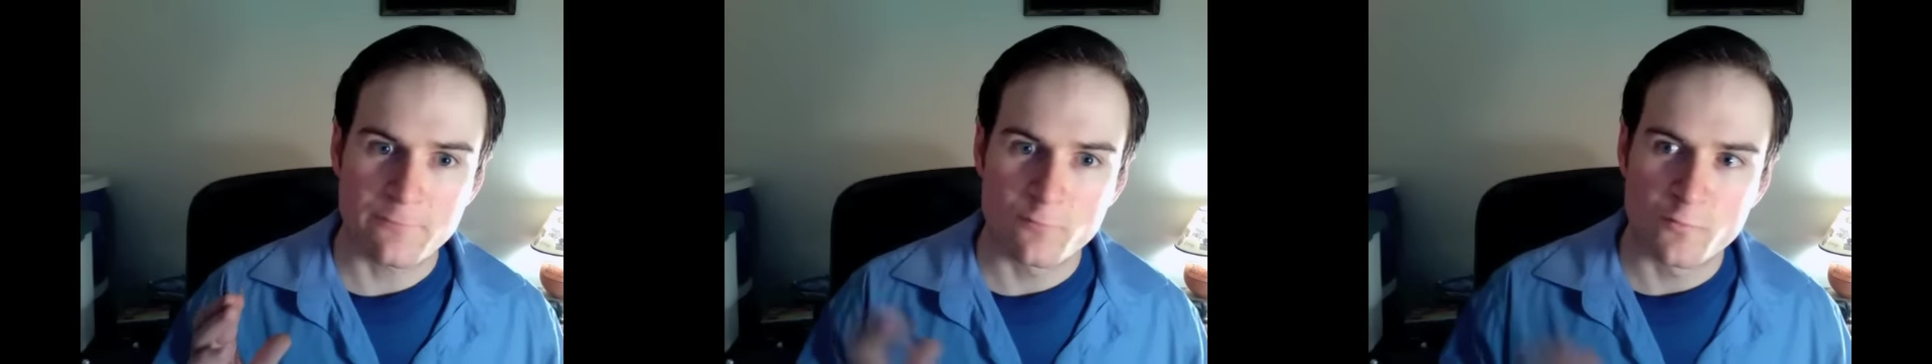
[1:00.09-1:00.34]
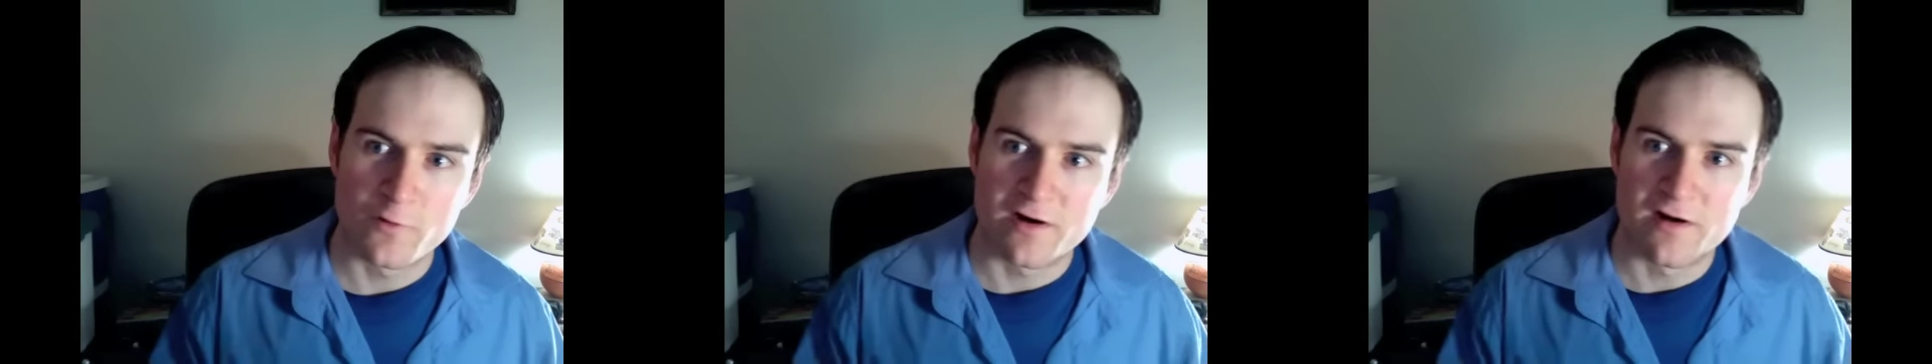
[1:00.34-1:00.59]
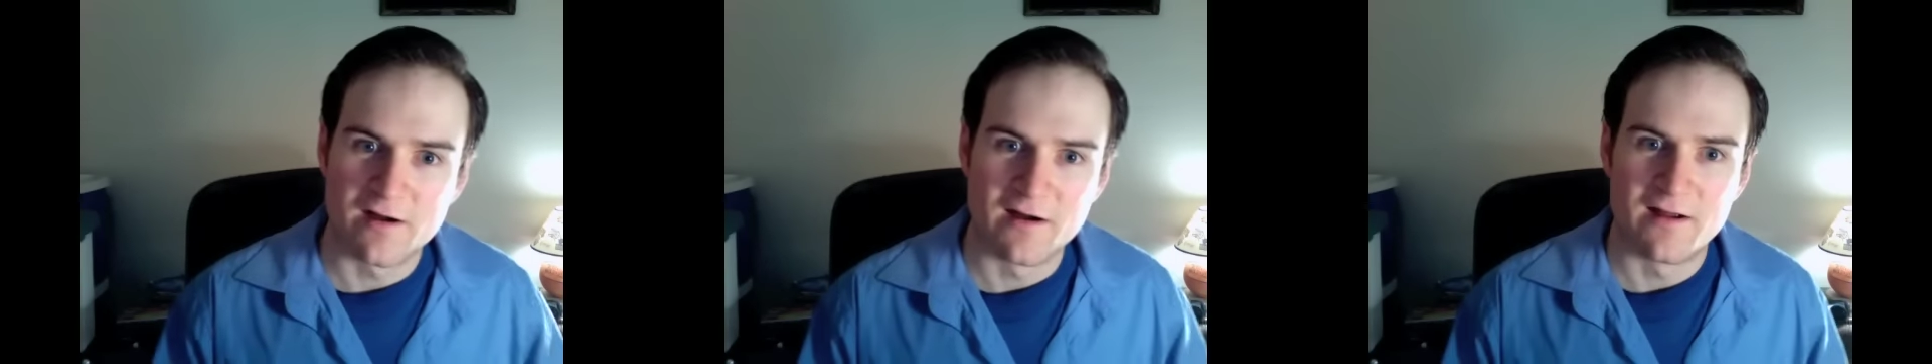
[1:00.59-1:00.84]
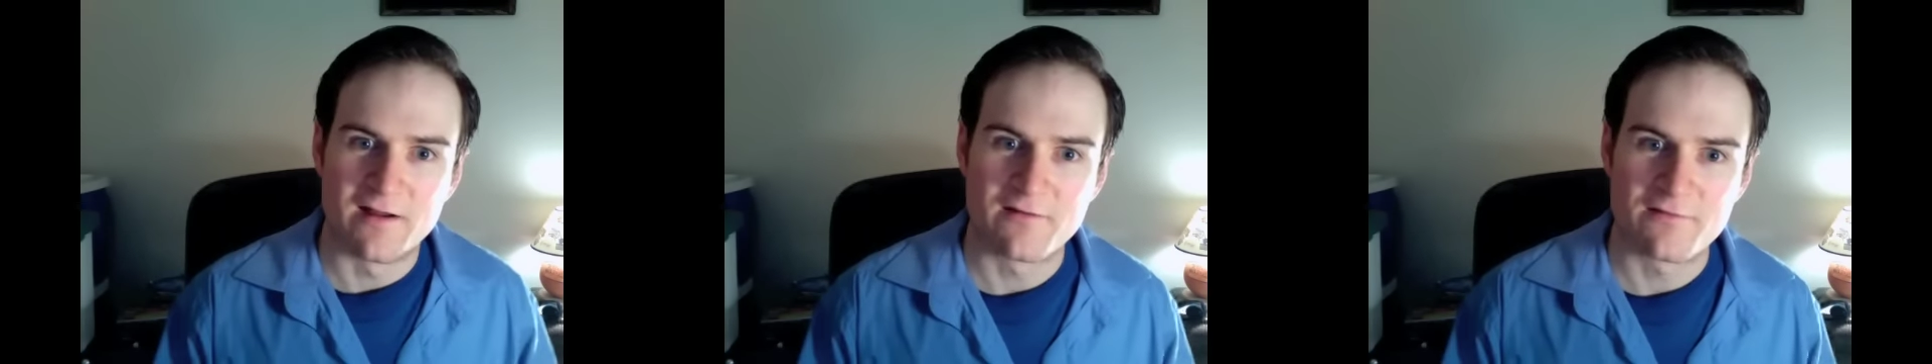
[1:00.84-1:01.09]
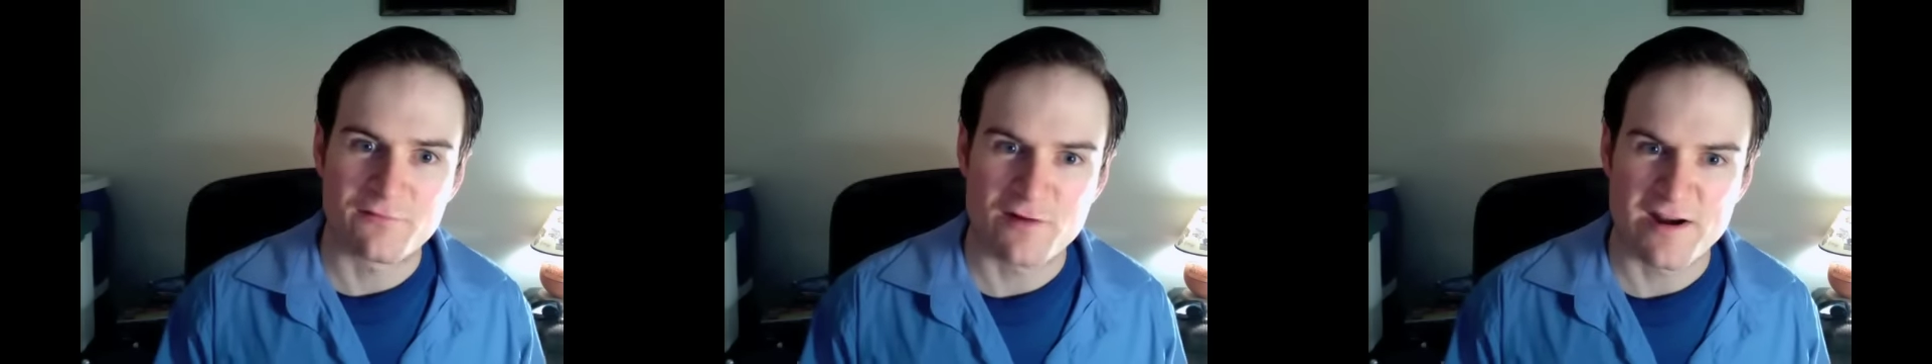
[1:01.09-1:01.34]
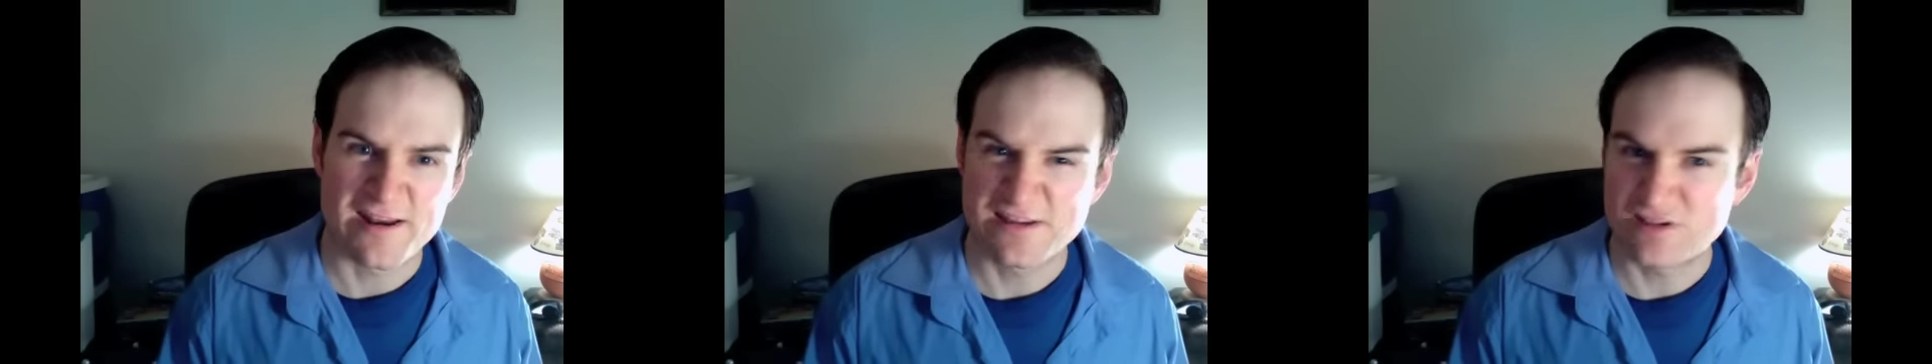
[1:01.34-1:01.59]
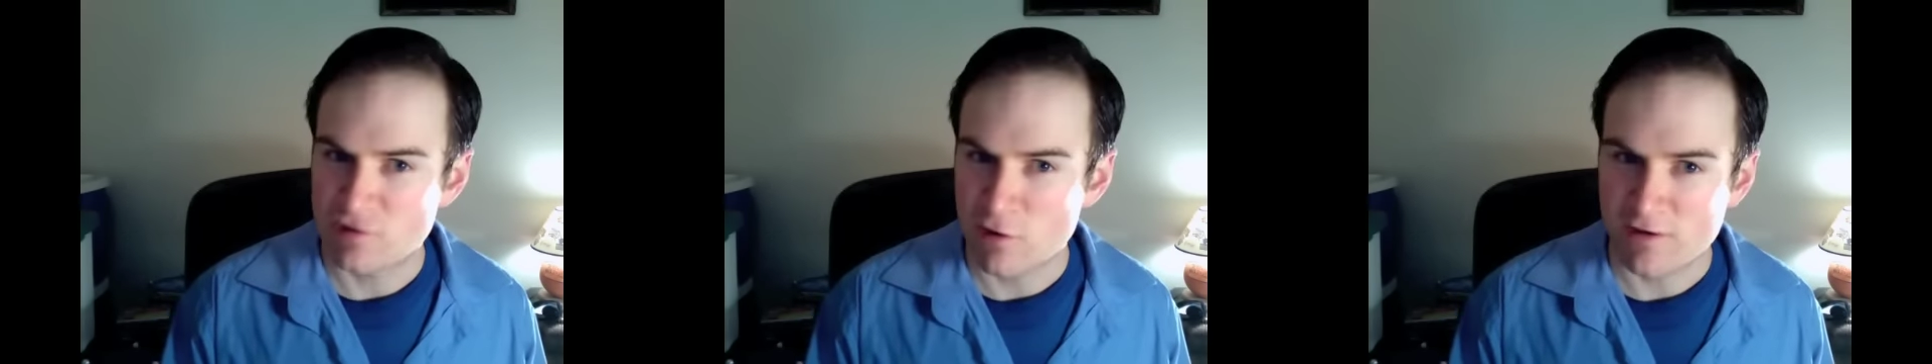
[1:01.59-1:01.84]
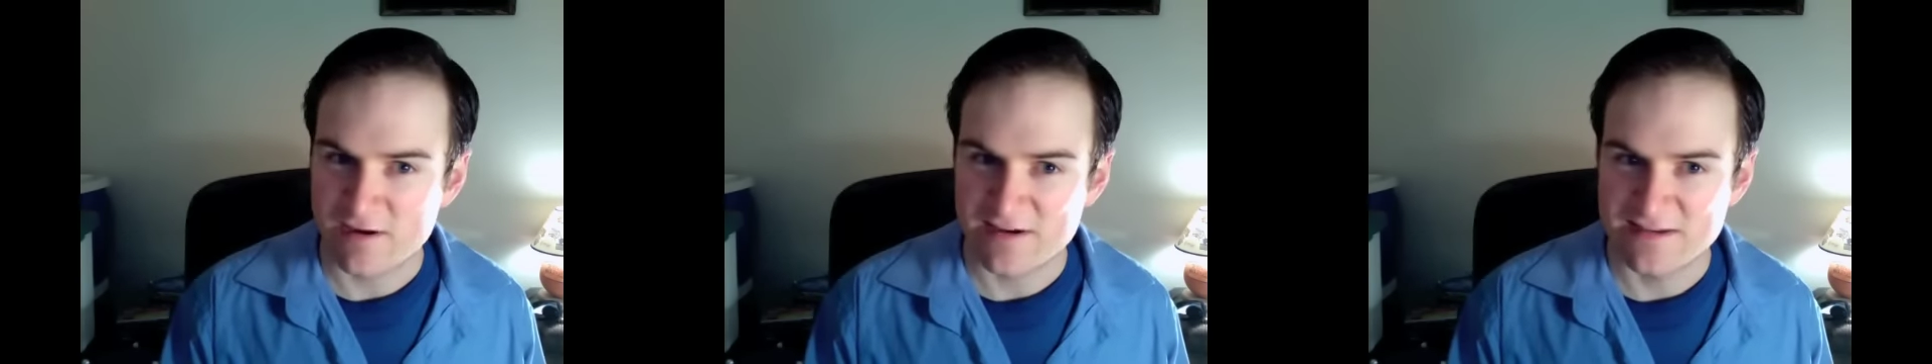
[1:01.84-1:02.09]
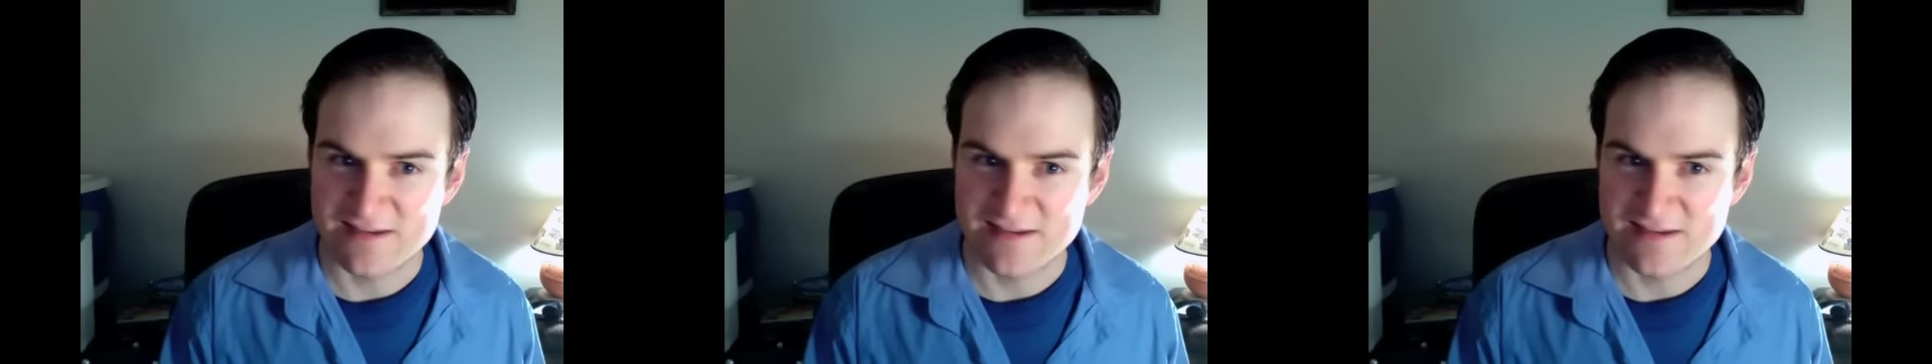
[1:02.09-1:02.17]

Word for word: where uh, Freddy's talking to